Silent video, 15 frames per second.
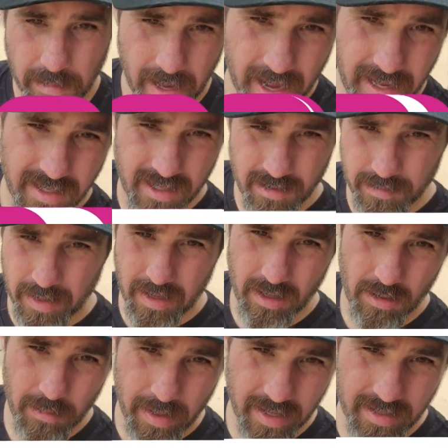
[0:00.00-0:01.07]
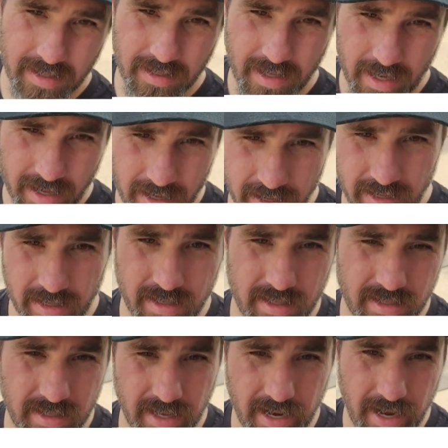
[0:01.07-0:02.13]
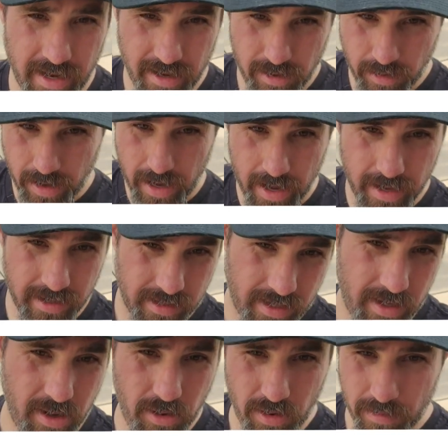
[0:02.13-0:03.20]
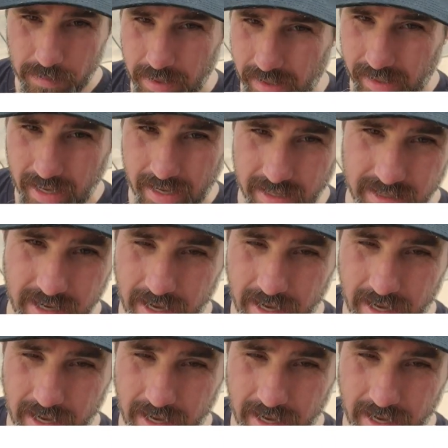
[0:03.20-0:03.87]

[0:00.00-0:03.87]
guys? It's been a little minute since I said hi to you guys. I know I've been kind of